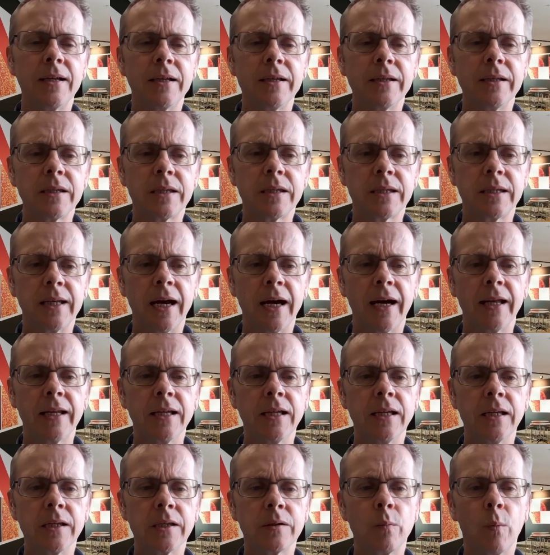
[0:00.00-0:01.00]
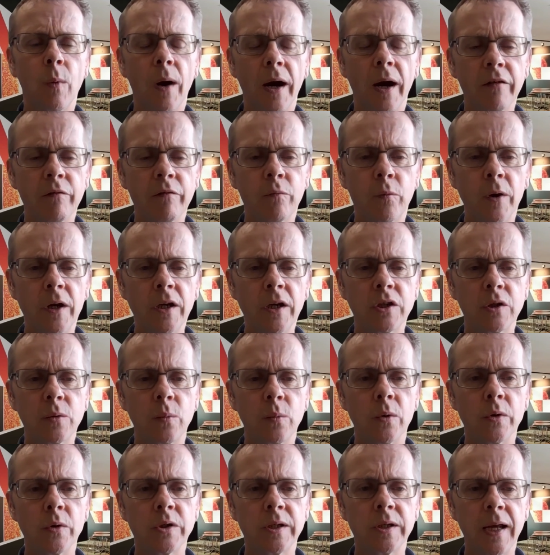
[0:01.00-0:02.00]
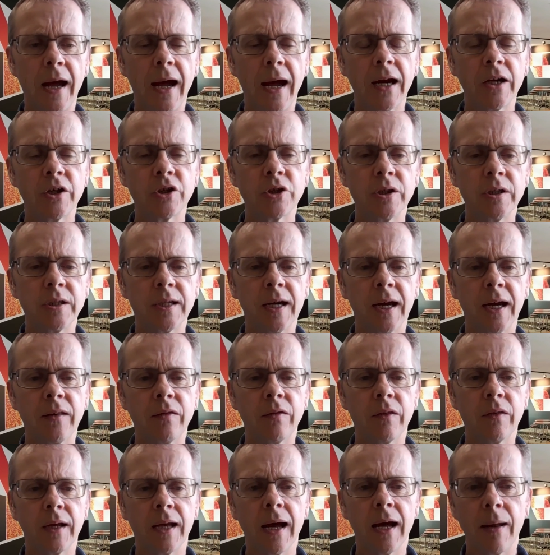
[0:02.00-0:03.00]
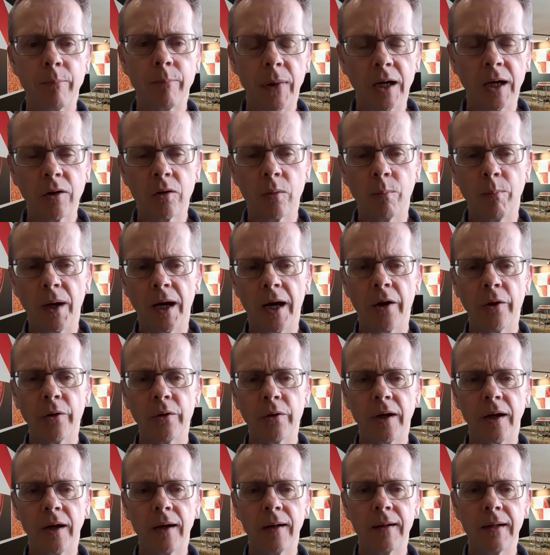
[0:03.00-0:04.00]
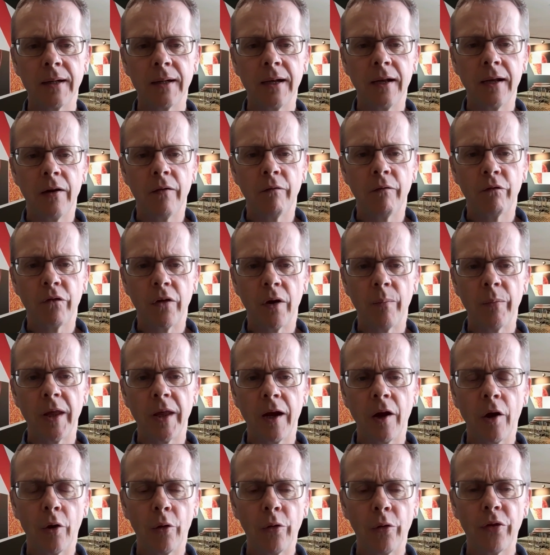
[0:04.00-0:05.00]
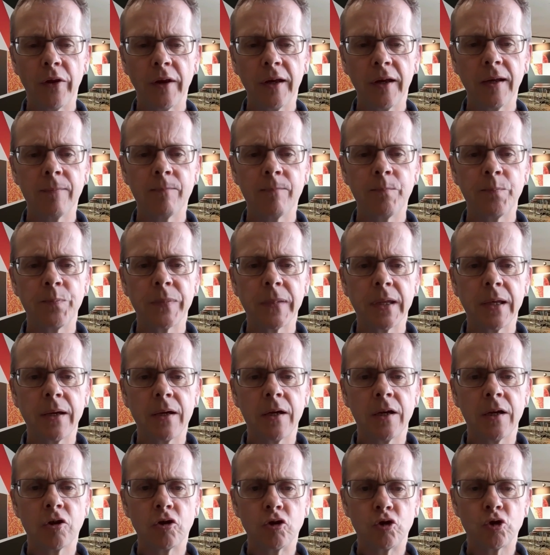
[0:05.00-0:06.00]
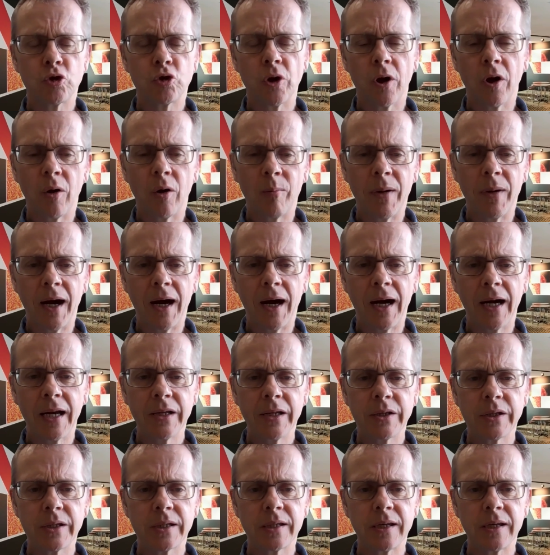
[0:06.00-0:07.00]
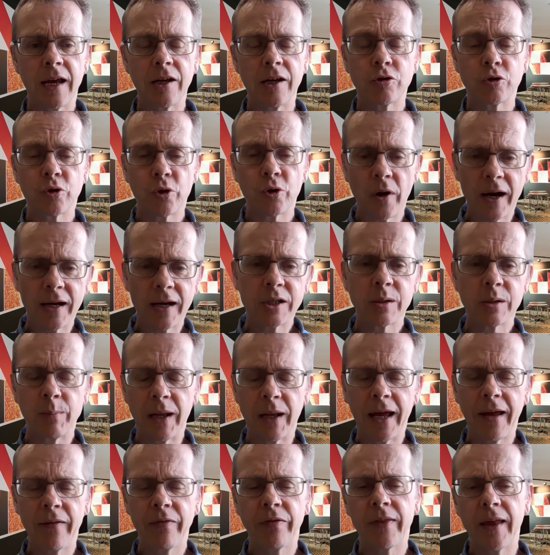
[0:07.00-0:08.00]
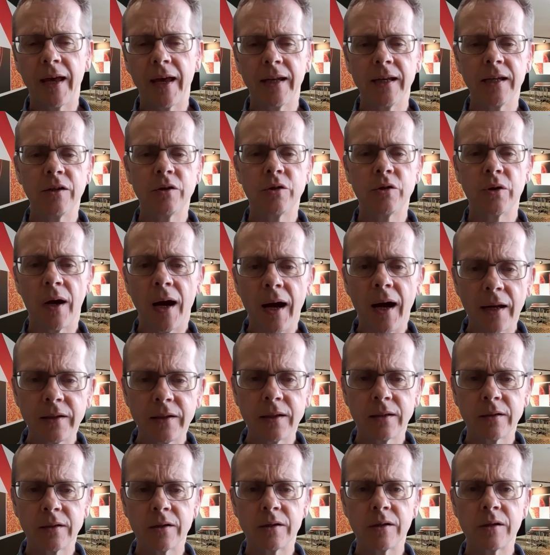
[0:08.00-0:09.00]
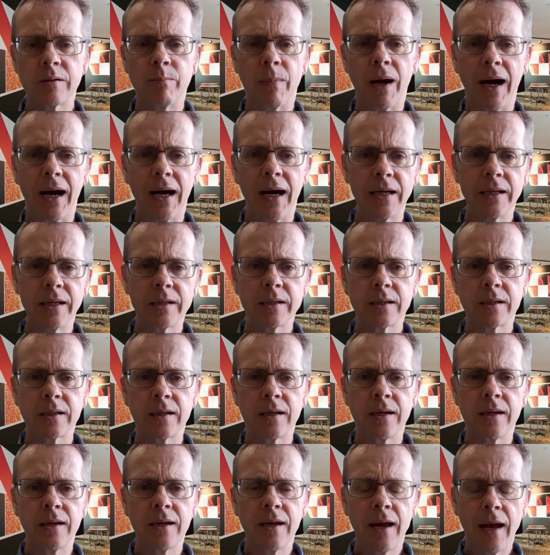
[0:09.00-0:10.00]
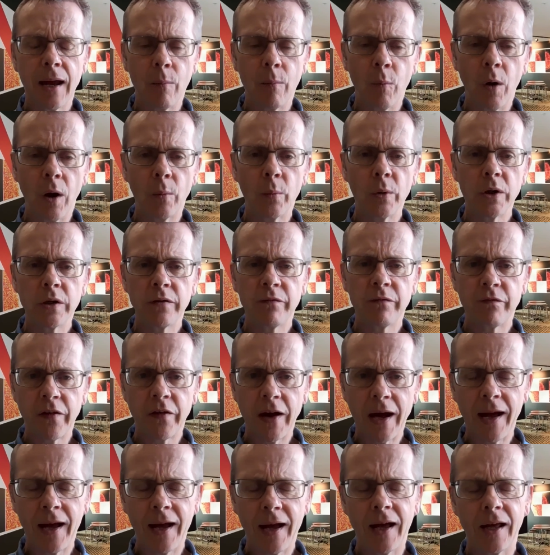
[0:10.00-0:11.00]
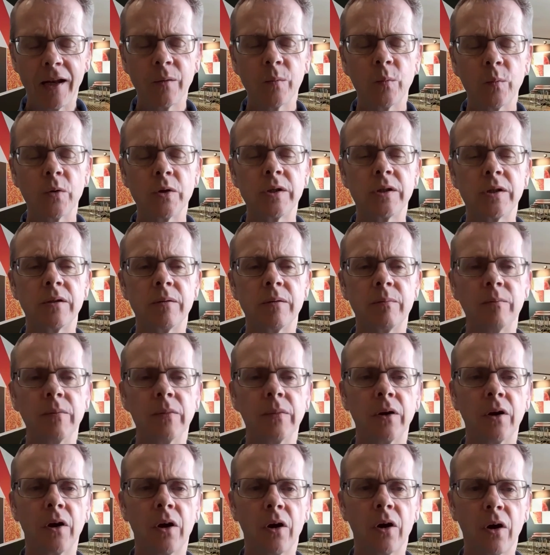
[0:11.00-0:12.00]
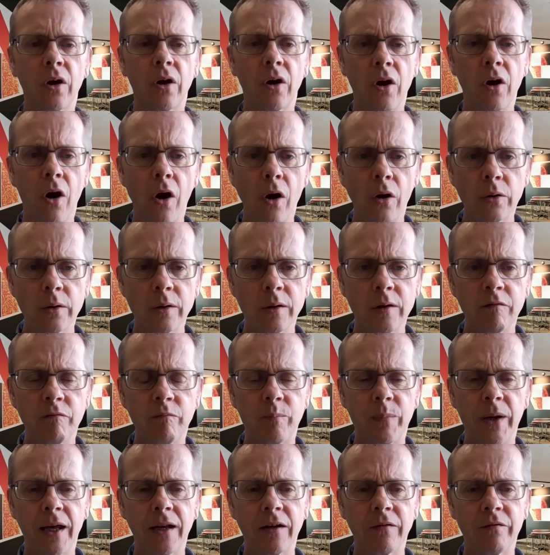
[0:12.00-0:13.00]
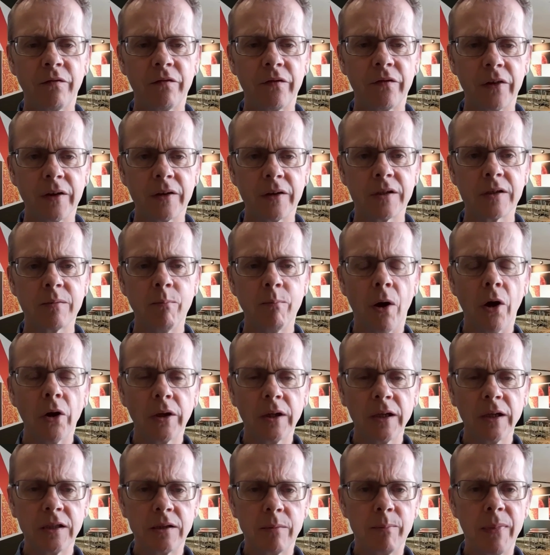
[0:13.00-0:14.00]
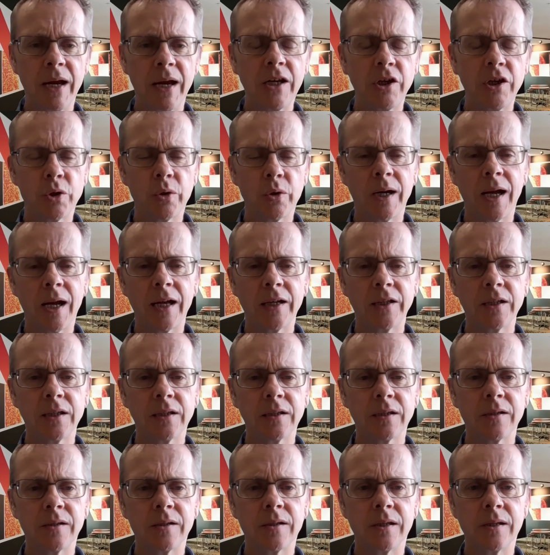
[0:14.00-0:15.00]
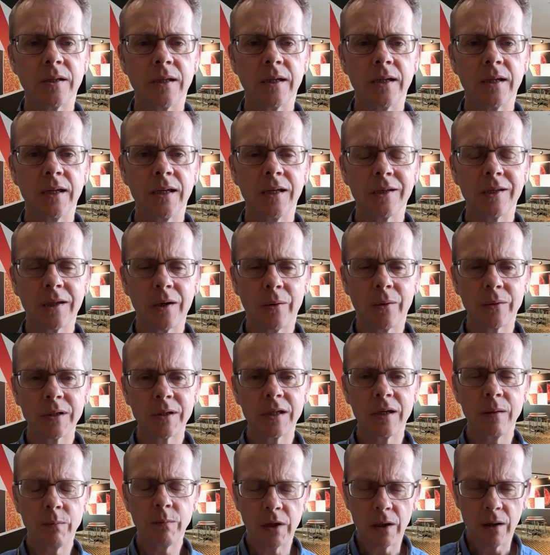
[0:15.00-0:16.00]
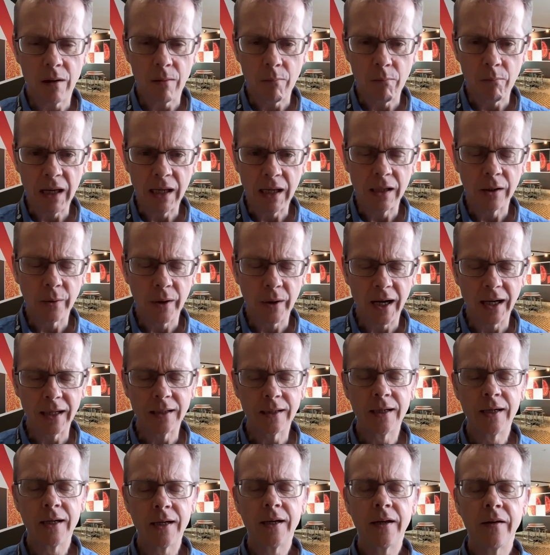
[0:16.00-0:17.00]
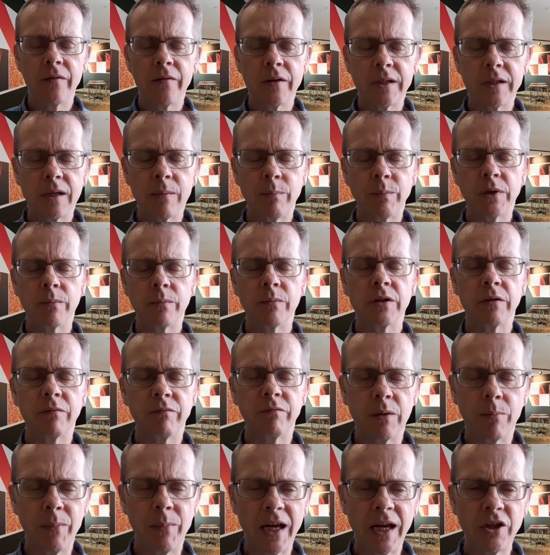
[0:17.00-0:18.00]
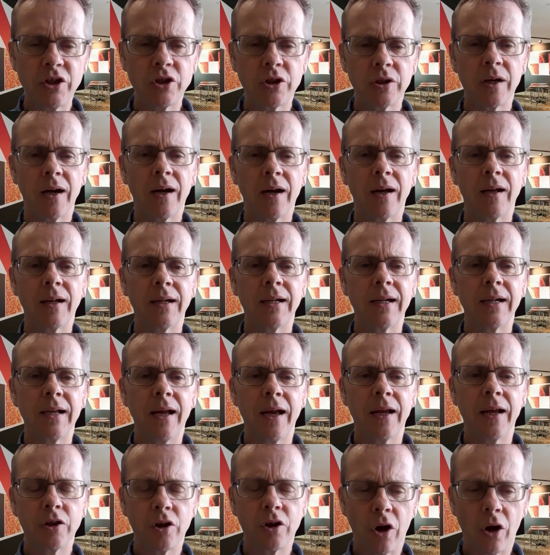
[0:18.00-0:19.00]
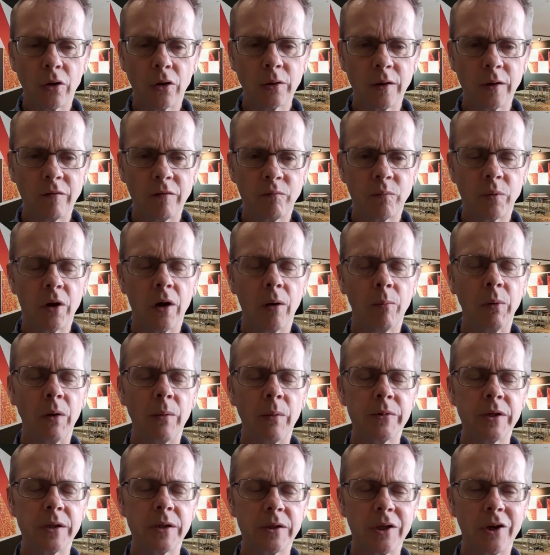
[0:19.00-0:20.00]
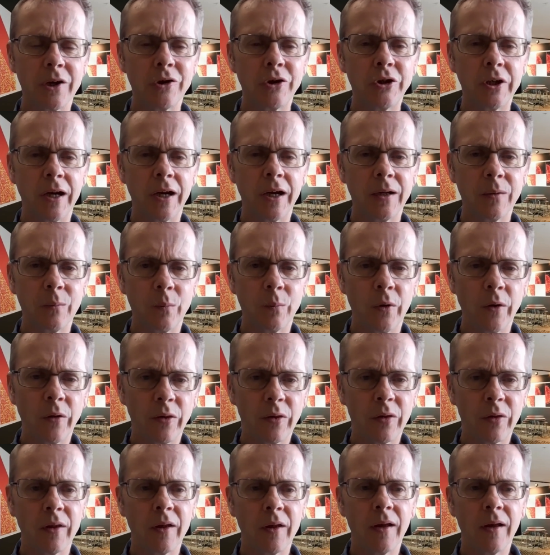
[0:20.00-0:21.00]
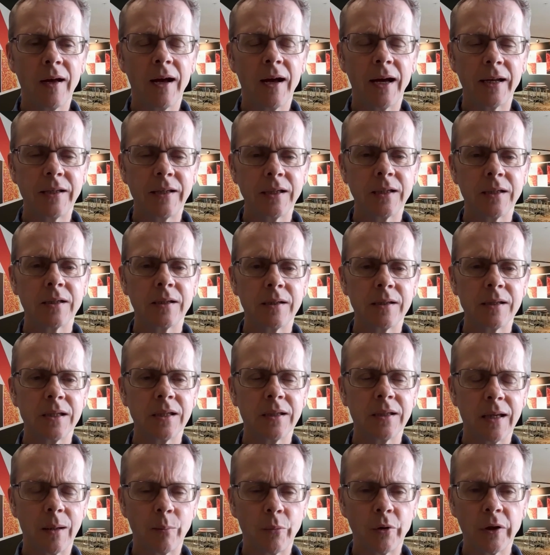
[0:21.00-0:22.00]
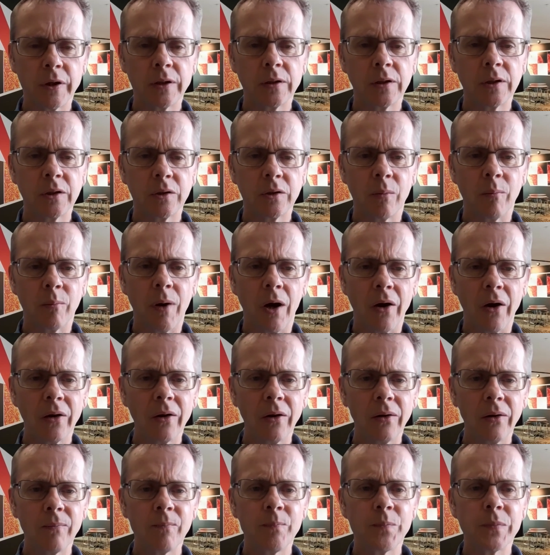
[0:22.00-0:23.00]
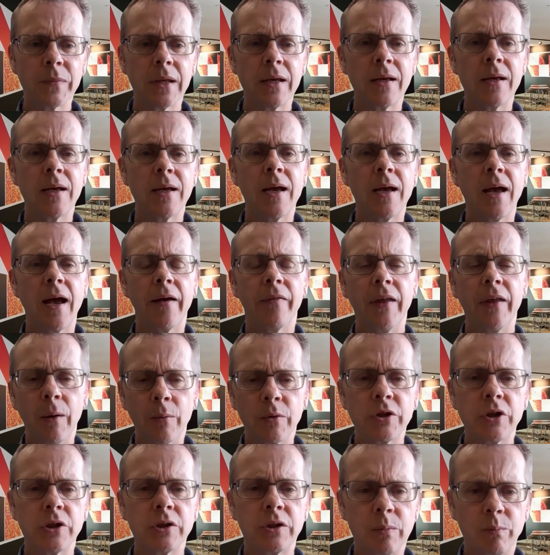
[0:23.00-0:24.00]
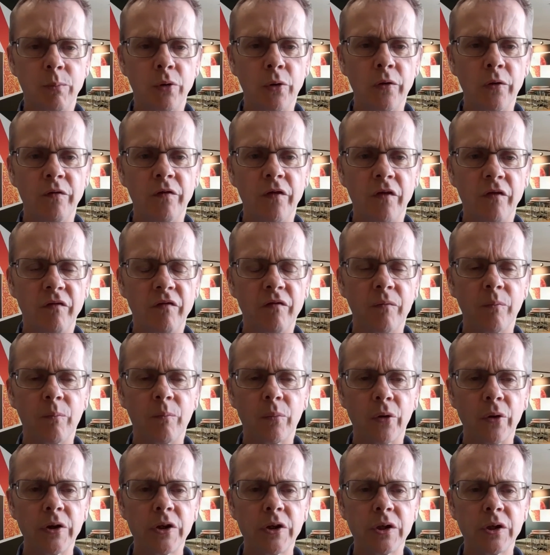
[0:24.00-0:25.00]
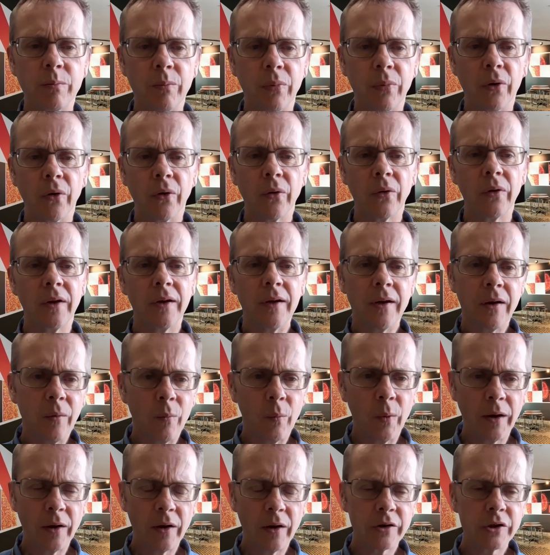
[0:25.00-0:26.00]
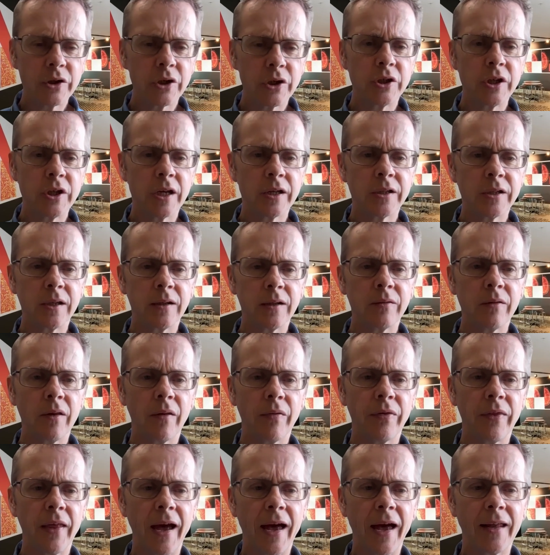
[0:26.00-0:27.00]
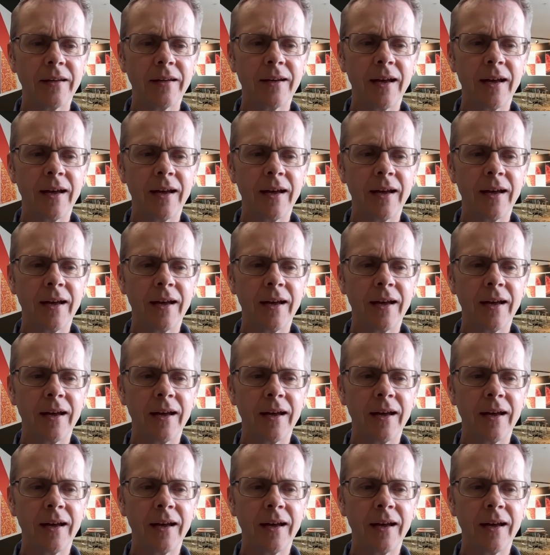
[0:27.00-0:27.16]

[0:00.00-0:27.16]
studies, one of which was to actually take the gut microbiota from the healthy control mice and transplant that into Huntington's mice. And what we found was some cognitive benefits modeling dementia in Huntington's disease. So it seemed to ameliorate the symptoms of dementia and cognitive problems associated with Huntington's in that preclinical model. And that was just a proof of principle. We're not suggesting that that